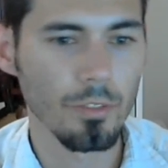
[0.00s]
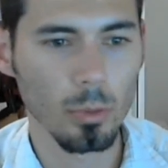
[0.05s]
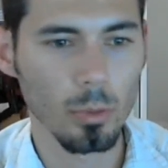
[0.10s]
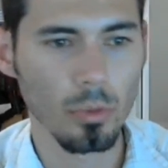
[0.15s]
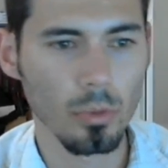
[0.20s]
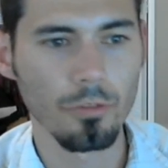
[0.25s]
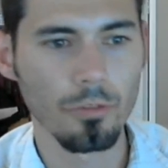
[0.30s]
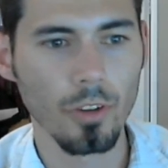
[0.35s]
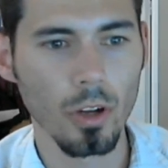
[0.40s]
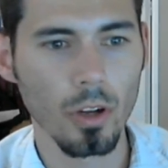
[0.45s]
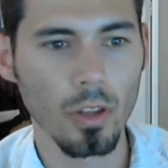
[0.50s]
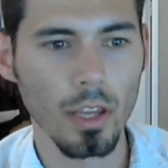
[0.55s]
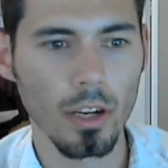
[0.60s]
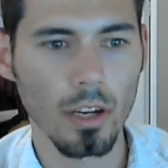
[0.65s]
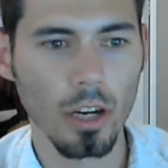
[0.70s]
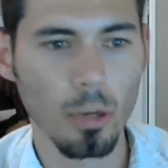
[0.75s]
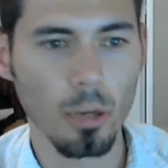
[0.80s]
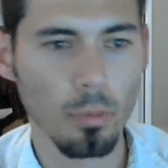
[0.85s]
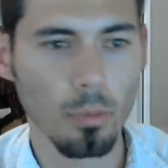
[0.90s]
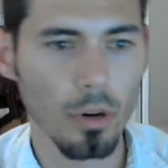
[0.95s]
we felt like
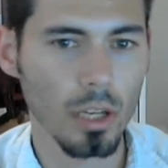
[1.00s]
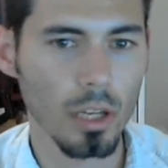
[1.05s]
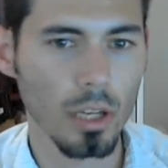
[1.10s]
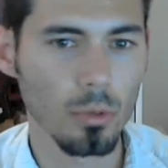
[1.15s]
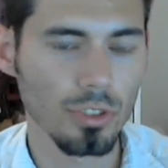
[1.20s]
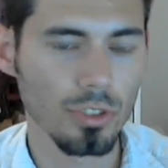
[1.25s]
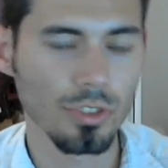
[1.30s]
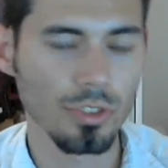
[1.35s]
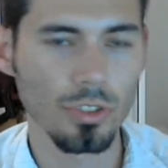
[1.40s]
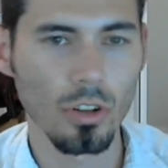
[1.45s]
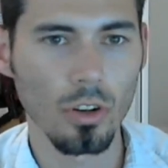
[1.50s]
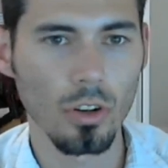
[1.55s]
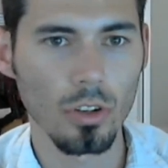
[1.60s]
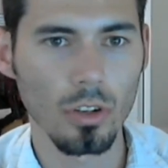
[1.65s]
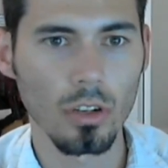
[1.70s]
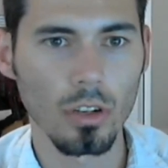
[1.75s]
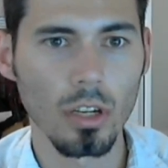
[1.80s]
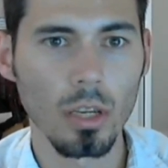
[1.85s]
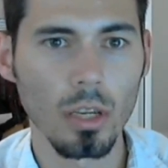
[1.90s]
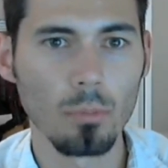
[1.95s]
our party was stronger,
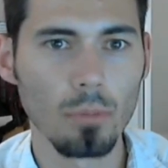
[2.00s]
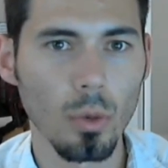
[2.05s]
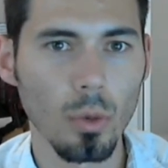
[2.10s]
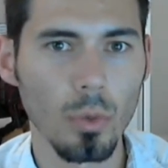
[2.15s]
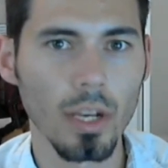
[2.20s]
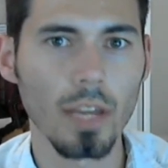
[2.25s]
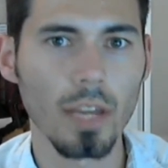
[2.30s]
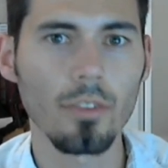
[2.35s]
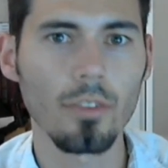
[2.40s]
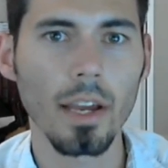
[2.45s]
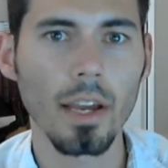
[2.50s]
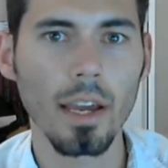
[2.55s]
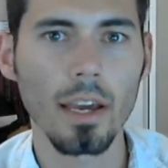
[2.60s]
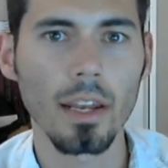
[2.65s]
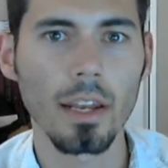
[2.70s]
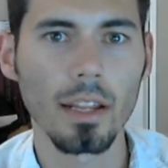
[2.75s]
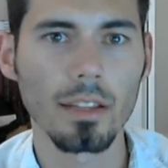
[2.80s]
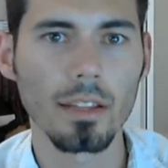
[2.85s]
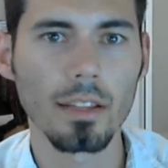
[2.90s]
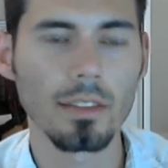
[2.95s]
but we never
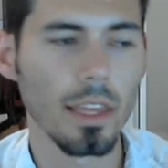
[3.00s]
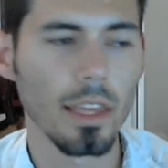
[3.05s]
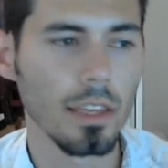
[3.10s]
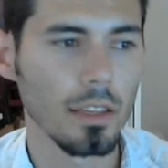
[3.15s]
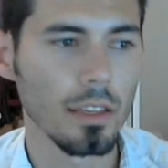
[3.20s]
had a